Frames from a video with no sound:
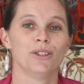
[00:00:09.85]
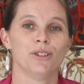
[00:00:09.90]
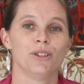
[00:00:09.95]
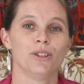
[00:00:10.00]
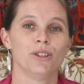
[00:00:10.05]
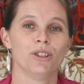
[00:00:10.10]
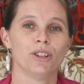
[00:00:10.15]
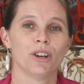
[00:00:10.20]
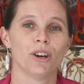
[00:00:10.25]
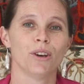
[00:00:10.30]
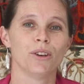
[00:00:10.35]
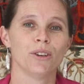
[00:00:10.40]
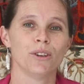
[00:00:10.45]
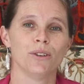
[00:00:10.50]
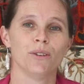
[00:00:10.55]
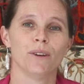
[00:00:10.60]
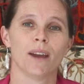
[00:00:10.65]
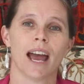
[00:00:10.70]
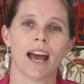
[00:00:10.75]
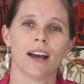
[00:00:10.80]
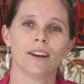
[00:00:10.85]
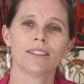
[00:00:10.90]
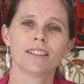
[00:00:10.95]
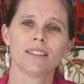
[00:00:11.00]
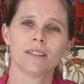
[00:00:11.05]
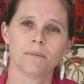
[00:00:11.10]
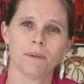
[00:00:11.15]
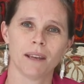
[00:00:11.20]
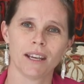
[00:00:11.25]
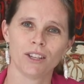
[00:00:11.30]
to show you how
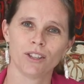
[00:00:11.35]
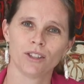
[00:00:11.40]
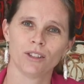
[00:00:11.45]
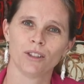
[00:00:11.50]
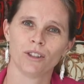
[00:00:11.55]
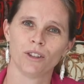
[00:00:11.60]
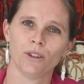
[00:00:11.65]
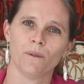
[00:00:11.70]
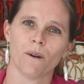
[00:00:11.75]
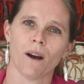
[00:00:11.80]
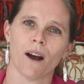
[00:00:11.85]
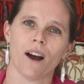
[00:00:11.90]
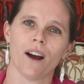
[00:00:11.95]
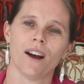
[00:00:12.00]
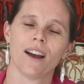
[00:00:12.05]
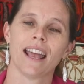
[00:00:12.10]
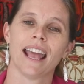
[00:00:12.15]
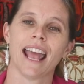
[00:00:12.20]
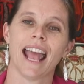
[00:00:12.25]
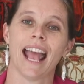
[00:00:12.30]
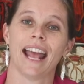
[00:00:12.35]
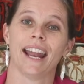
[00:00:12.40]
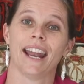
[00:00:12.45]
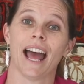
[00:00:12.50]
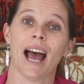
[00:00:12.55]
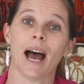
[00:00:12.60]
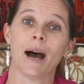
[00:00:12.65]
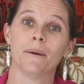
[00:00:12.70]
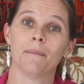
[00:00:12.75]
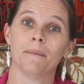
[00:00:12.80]
special you are
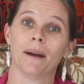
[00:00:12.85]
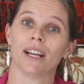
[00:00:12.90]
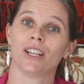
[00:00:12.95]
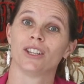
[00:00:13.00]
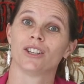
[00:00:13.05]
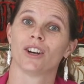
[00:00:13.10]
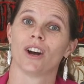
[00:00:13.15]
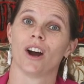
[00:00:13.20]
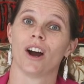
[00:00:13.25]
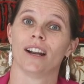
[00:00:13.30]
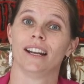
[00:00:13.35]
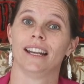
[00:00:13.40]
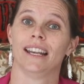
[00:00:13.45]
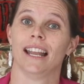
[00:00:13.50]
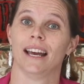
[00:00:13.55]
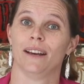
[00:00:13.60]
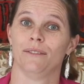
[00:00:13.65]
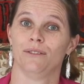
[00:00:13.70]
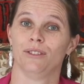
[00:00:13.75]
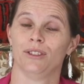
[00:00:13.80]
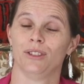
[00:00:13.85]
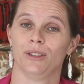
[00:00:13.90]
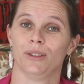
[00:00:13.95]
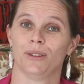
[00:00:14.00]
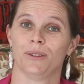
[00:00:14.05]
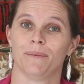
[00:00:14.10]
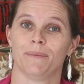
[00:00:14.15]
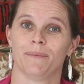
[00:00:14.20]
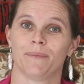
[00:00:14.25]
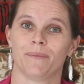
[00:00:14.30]
and how much God loves
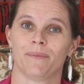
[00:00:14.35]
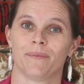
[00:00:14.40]
you.